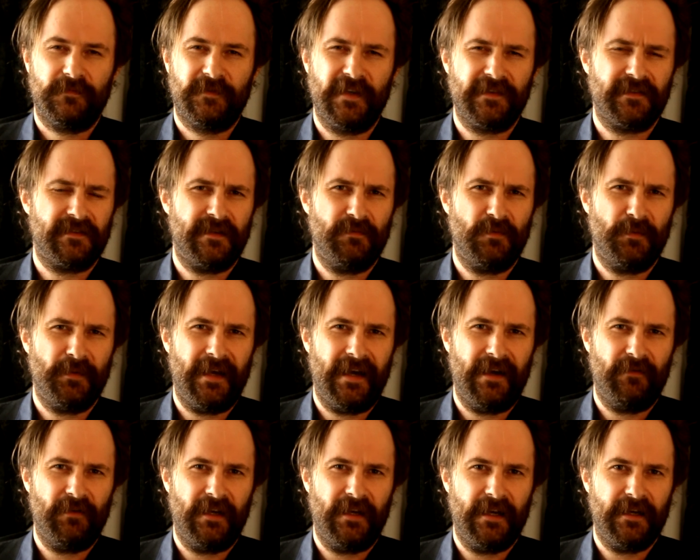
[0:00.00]
doesn't seem to be
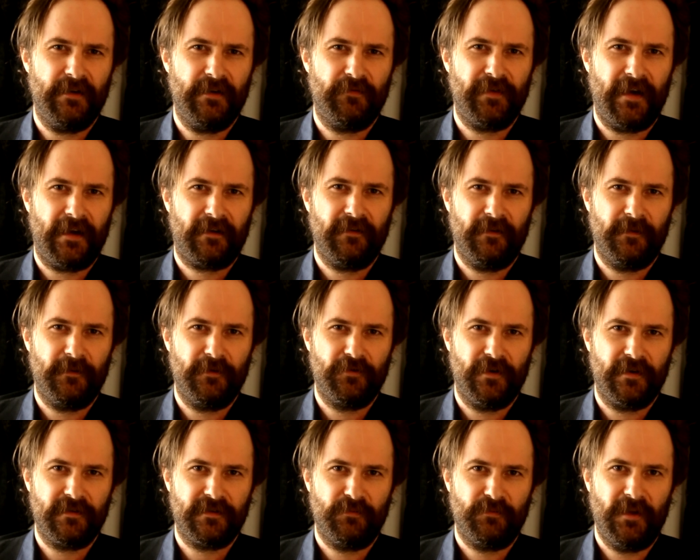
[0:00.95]
having any effect on the
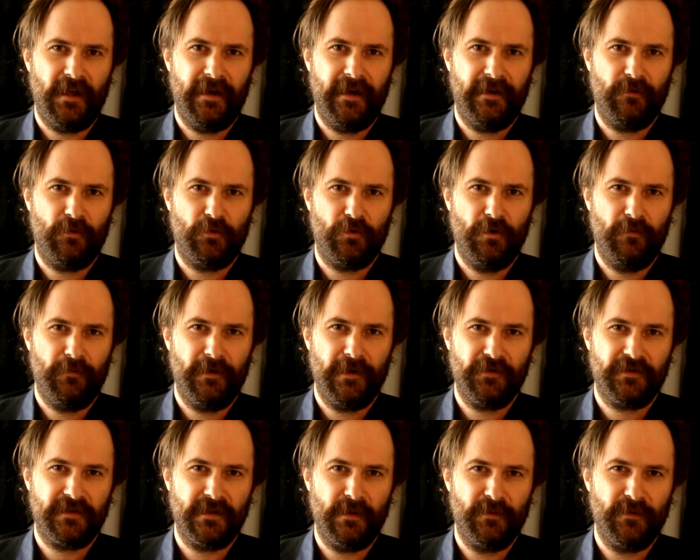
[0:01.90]
drug supply or
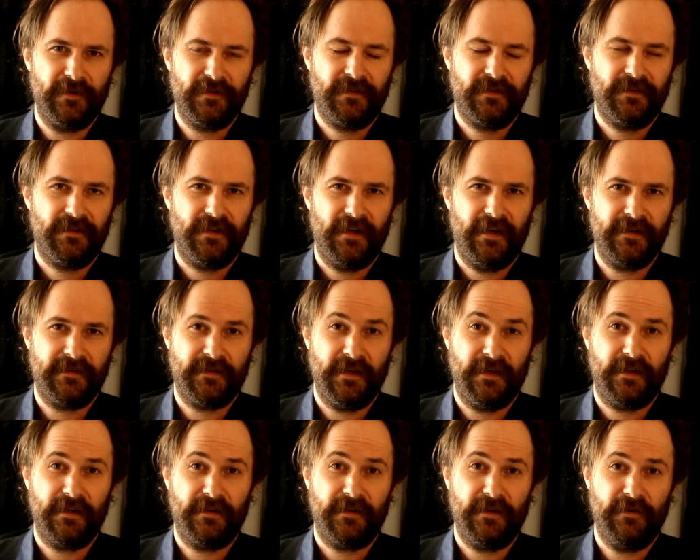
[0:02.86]
overdose numbers as
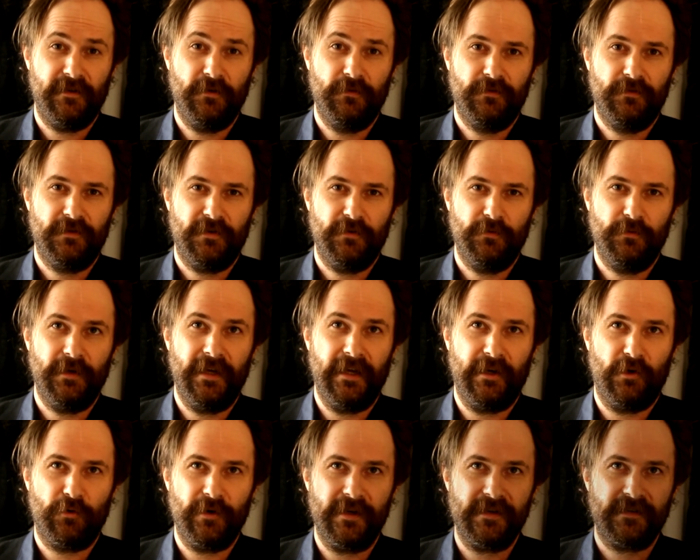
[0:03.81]
they continue to
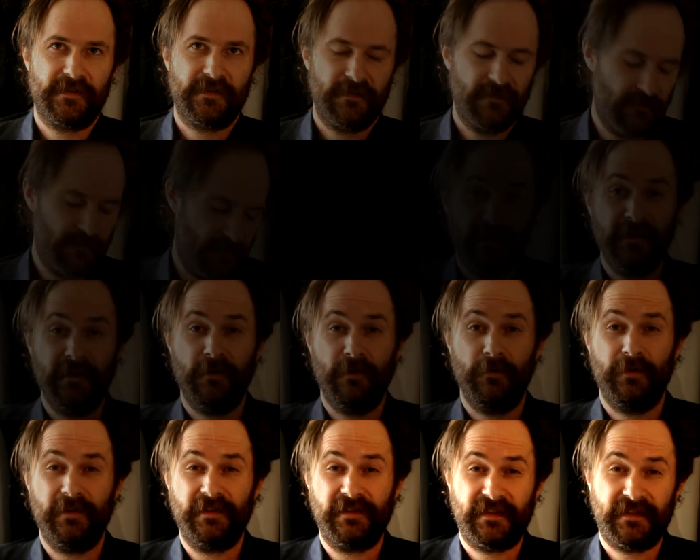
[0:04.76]
increase.
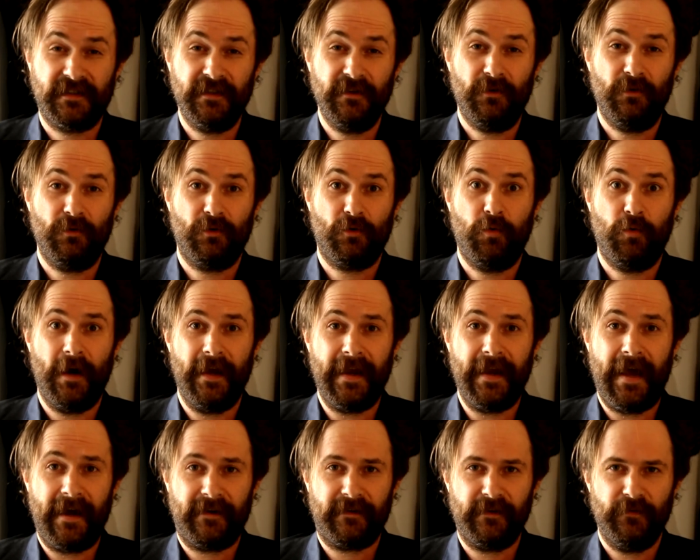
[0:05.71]
Tino is still
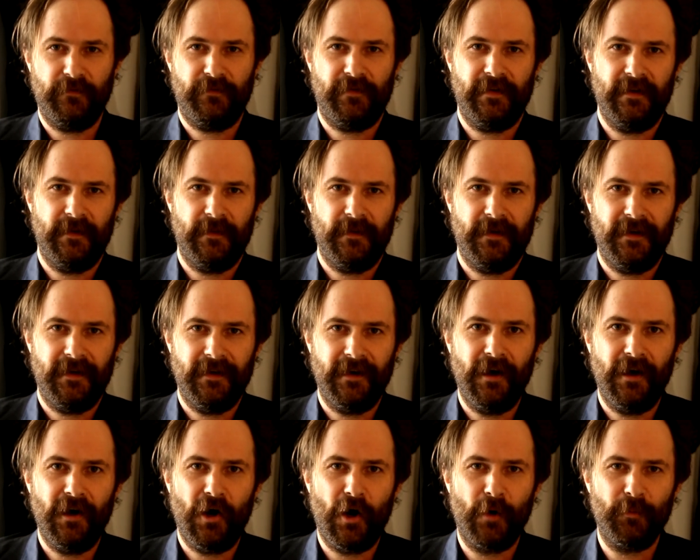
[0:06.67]
quite active in the
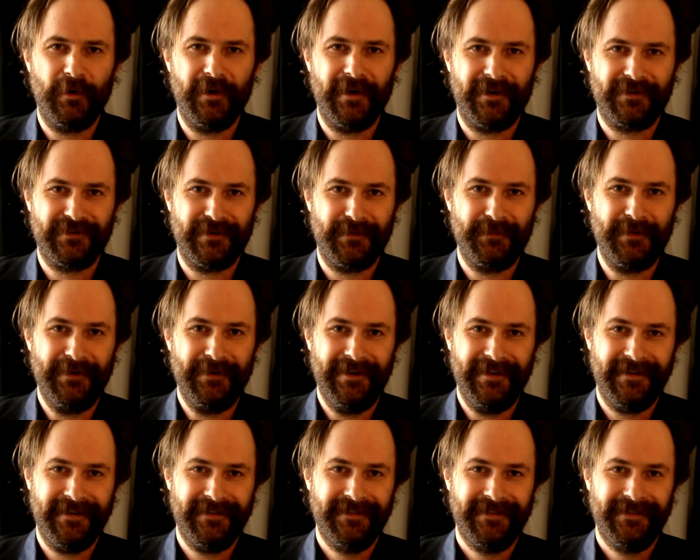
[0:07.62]
uh, harm reduction
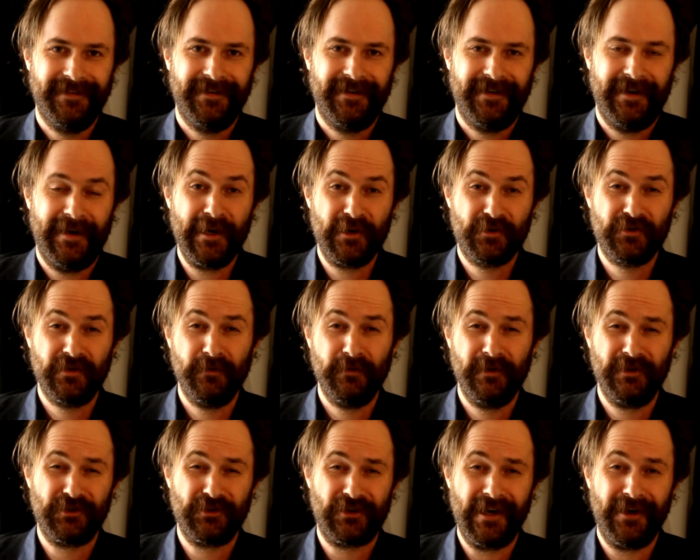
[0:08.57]
community. I actually
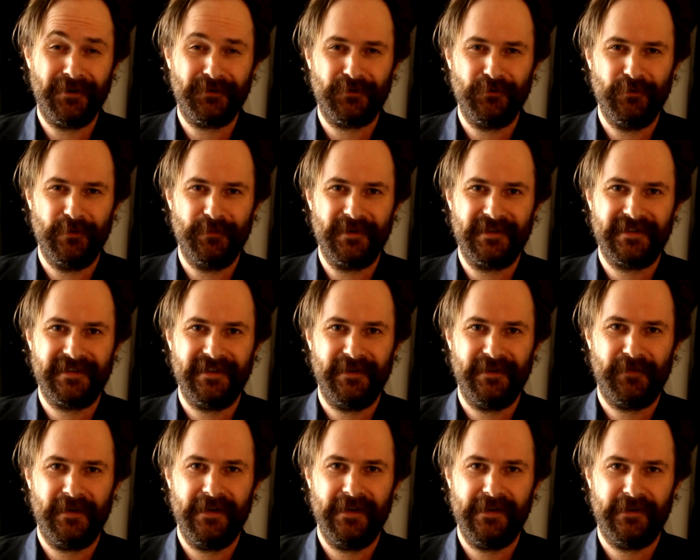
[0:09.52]
reached out to him to
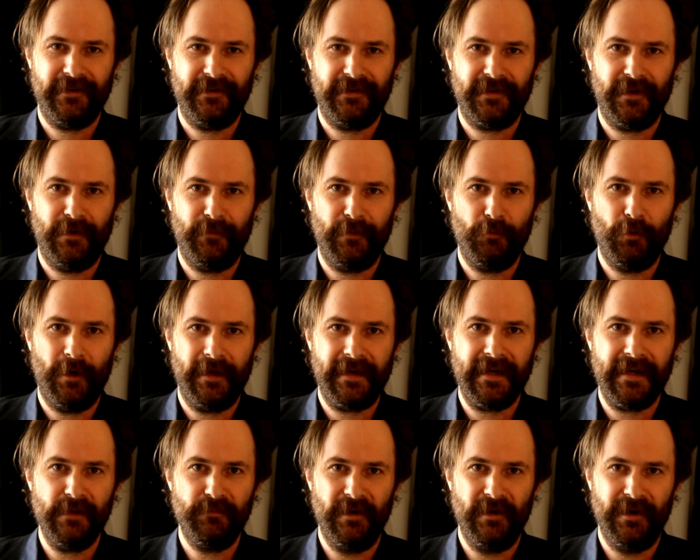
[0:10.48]
see if he could tell me what
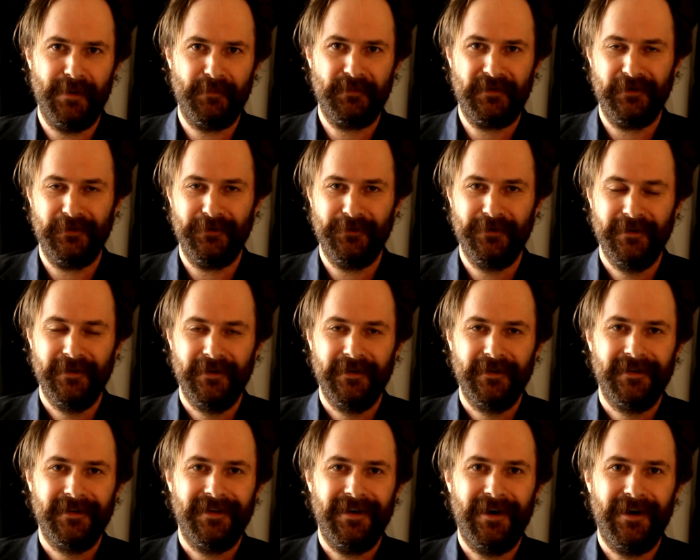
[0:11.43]
he'd been up to.
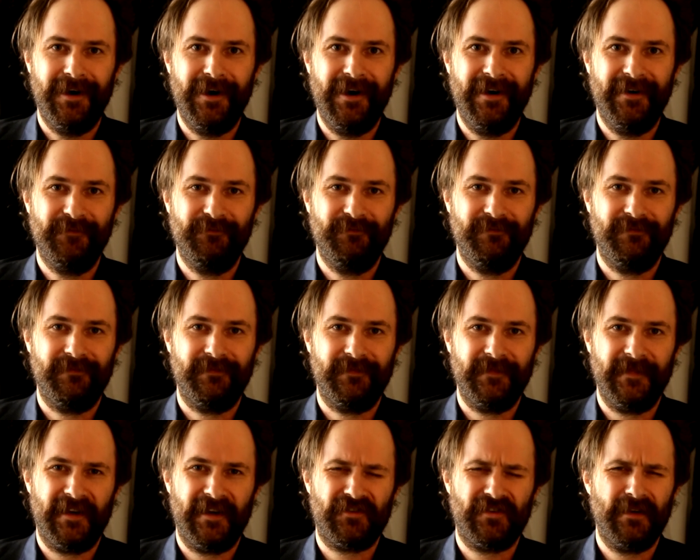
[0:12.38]
Um,
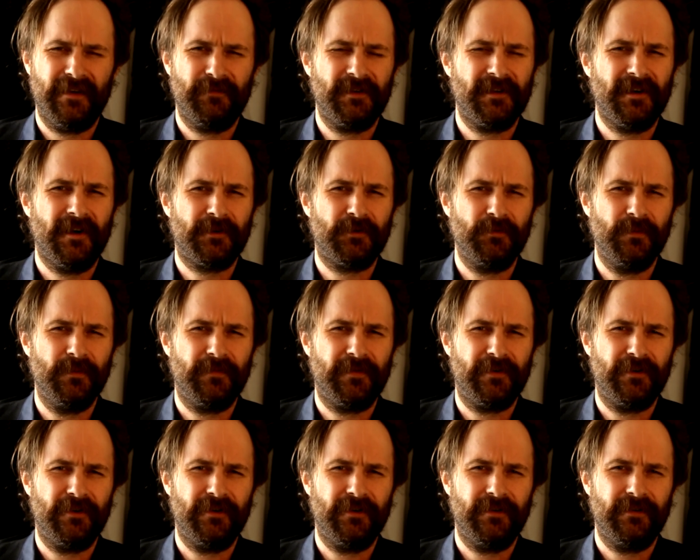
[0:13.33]
actually, I haven't talked to him
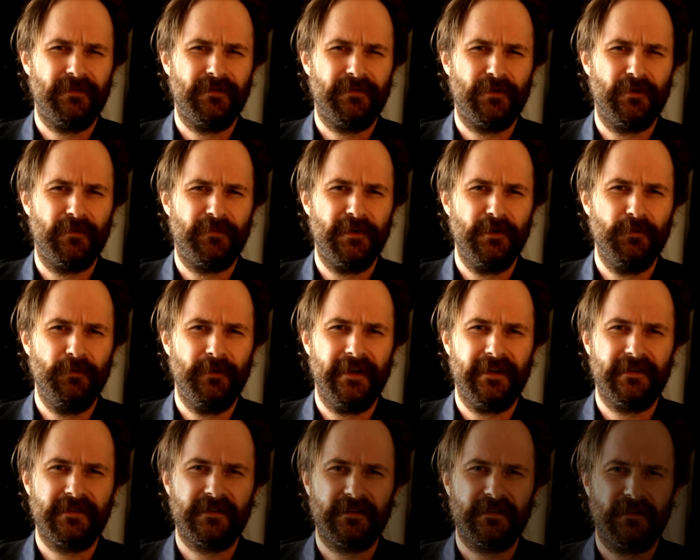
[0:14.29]
for, for a few
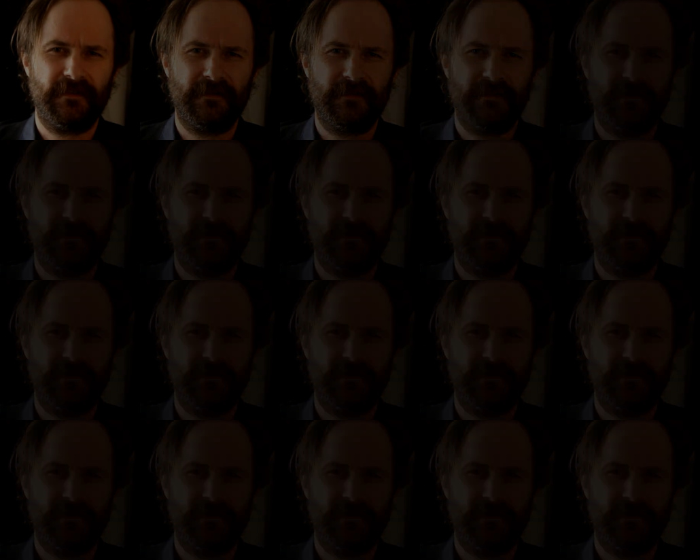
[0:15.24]
weeks.